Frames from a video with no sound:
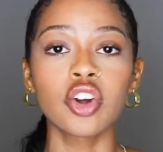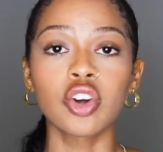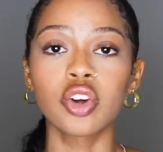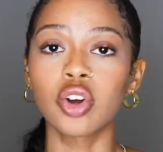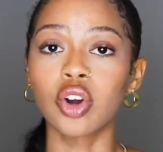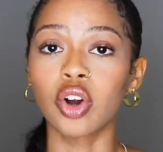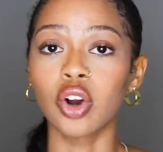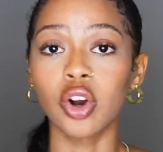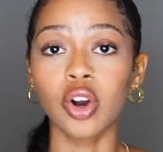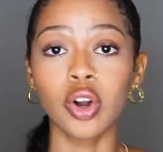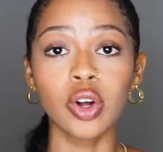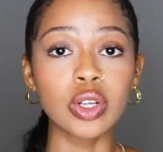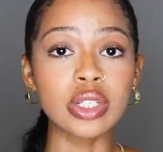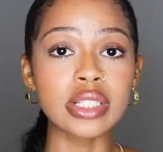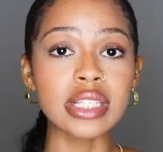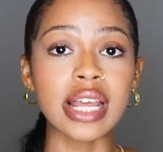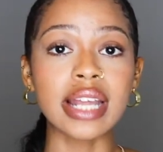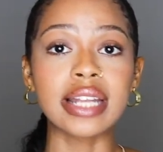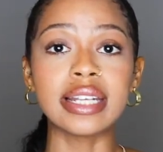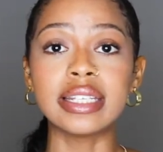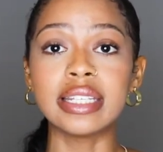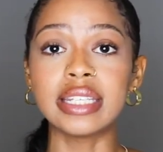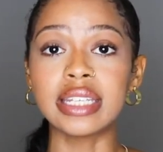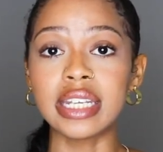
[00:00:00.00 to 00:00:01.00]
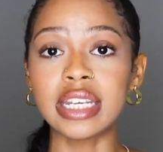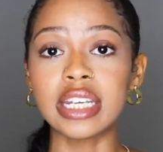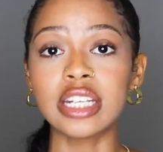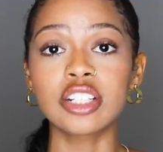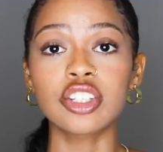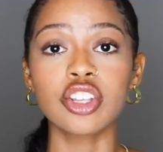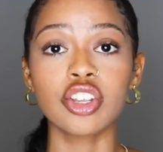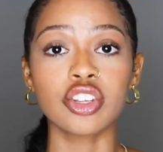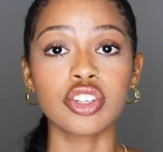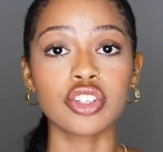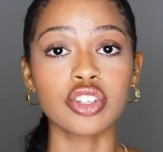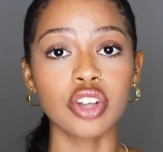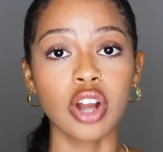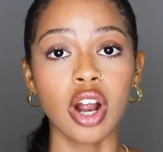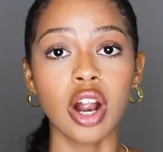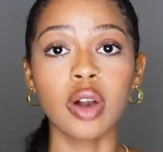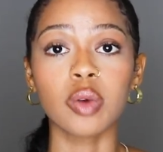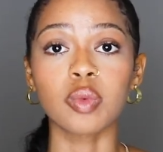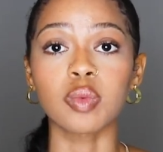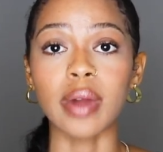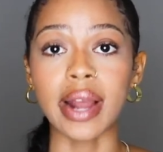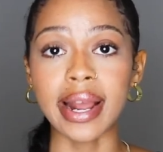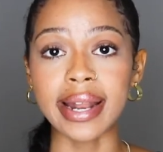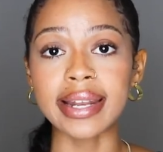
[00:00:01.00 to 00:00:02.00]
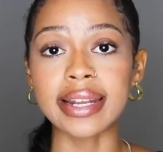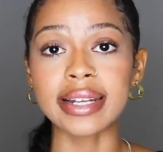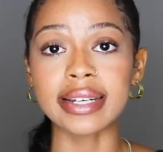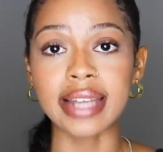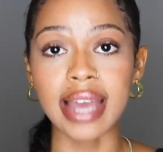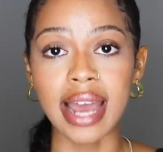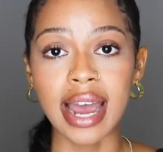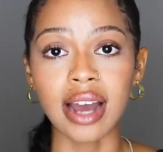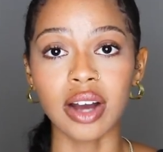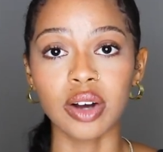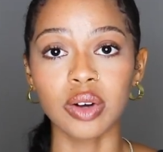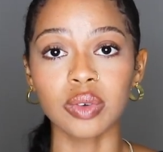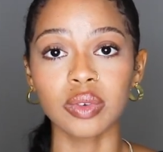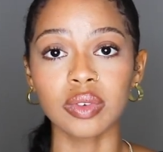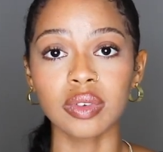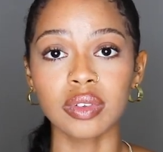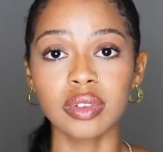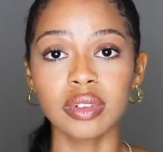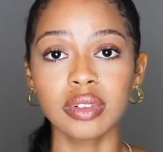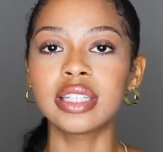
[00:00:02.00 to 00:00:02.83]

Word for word: girls need to start writing down.